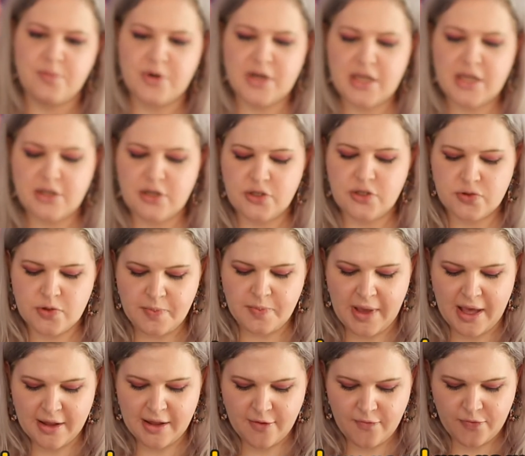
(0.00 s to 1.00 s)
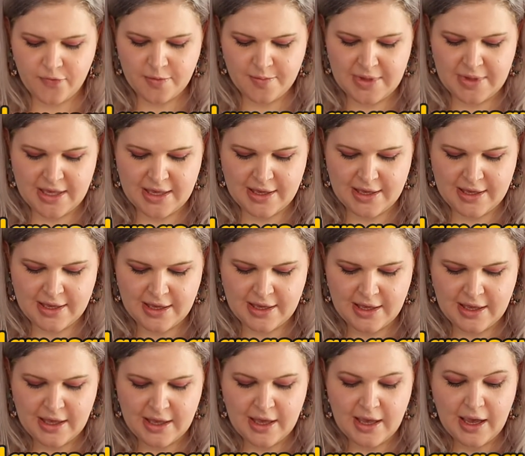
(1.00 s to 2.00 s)
pretty neutral palette for me.
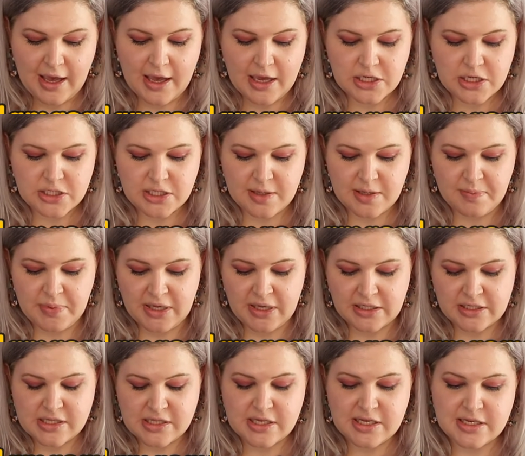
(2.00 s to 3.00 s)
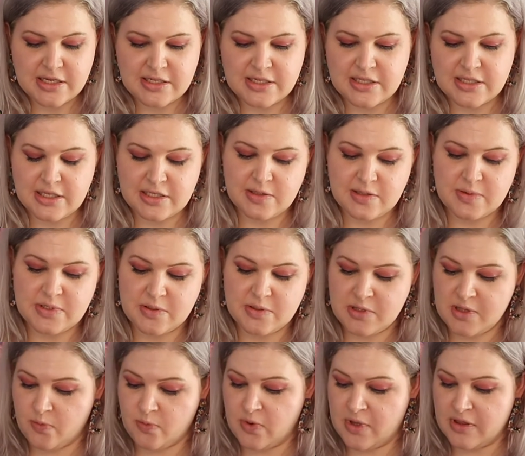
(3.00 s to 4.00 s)
I actually picked this. This was
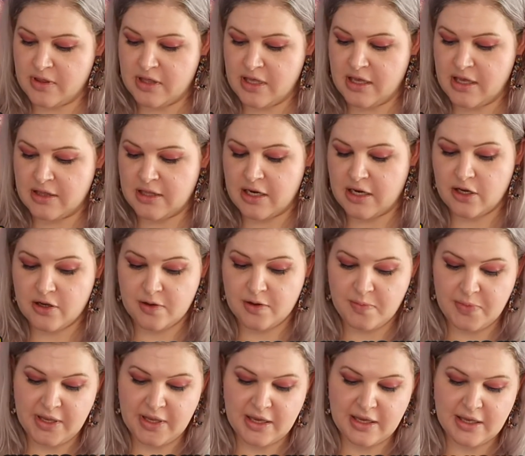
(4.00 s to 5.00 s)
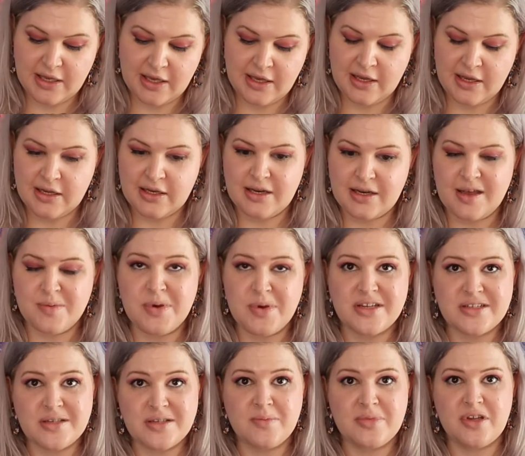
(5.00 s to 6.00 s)
the one thing that I could pick, and I
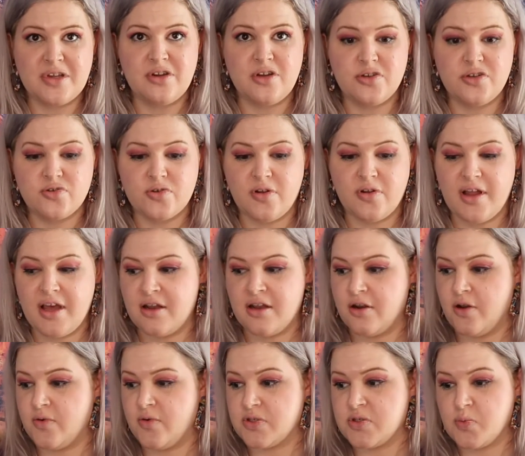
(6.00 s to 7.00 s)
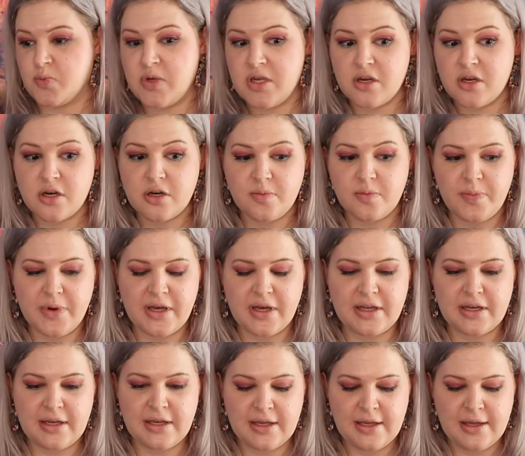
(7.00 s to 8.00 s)
picked something neutral. I know it's weird,
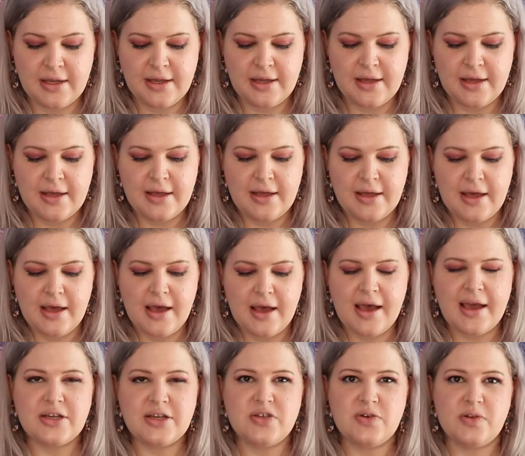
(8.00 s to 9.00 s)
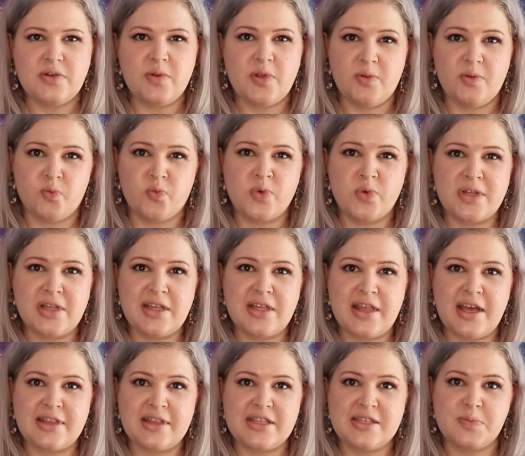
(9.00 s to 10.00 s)
but I do really
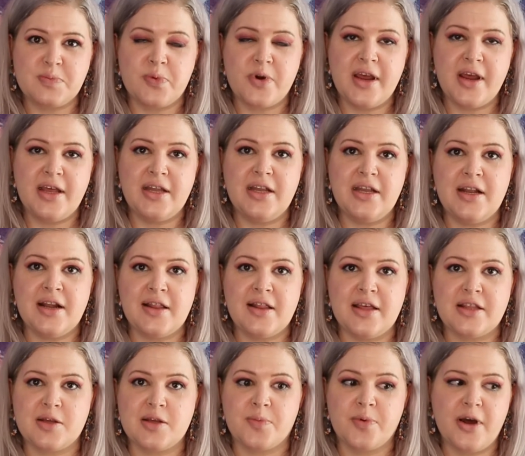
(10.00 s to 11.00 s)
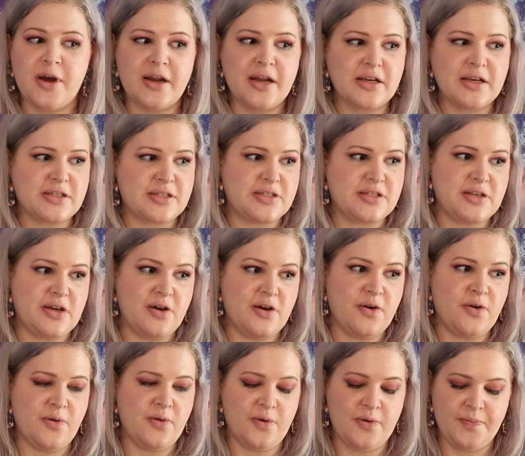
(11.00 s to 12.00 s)
like this brand and I like their products,
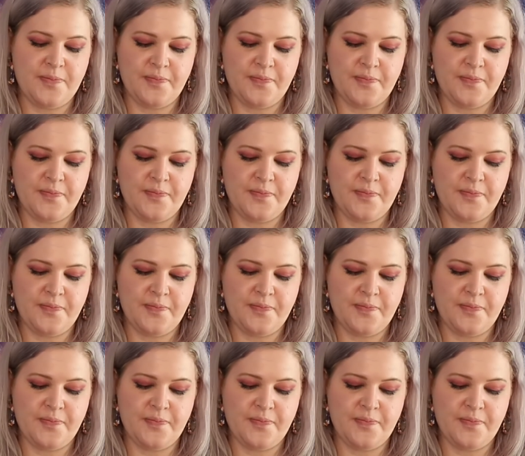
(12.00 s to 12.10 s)
so